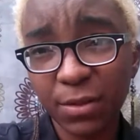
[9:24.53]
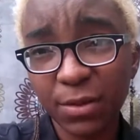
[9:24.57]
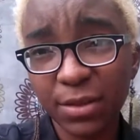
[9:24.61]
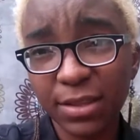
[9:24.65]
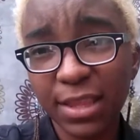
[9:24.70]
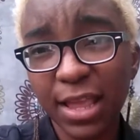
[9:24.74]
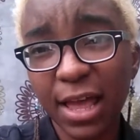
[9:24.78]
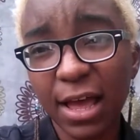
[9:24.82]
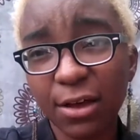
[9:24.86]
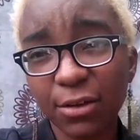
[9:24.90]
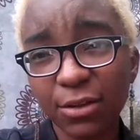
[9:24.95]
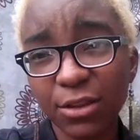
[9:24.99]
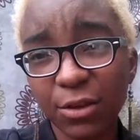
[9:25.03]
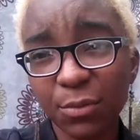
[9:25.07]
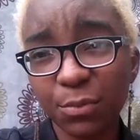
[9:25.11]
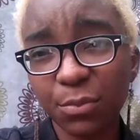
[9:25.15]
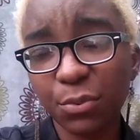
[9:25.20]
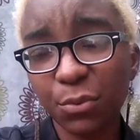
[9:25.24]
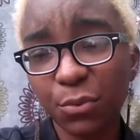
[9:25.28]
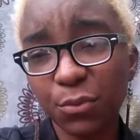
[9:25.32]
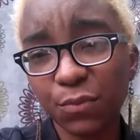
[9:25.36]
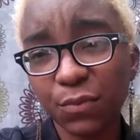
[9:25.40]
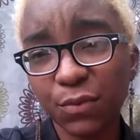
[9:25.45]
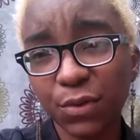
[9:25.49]
Without the
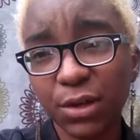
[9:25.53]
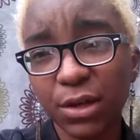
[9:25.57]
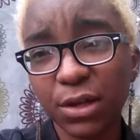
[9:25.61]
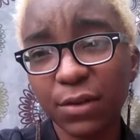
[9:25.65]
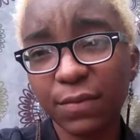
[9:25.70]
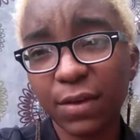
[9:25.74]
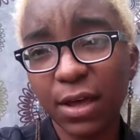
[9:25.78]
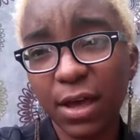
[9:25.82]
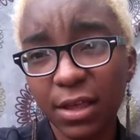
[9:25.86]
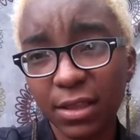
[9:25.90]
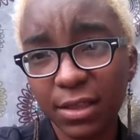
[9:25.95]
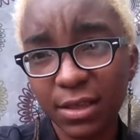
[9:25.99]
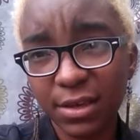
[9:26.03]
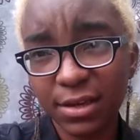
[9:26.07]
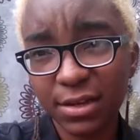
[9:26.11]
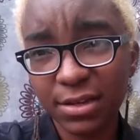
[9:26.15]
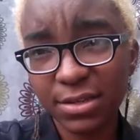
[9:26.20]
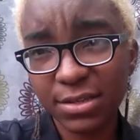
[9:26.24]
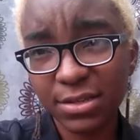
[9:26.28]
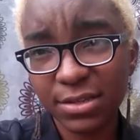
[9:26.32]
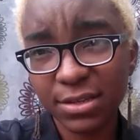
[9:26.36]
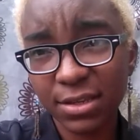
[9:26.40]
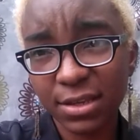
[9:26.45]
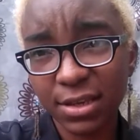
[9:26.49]
approval of
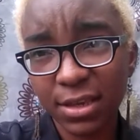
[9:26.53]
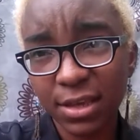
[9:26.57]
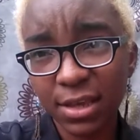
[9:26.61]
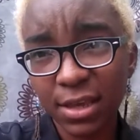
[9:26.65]
others.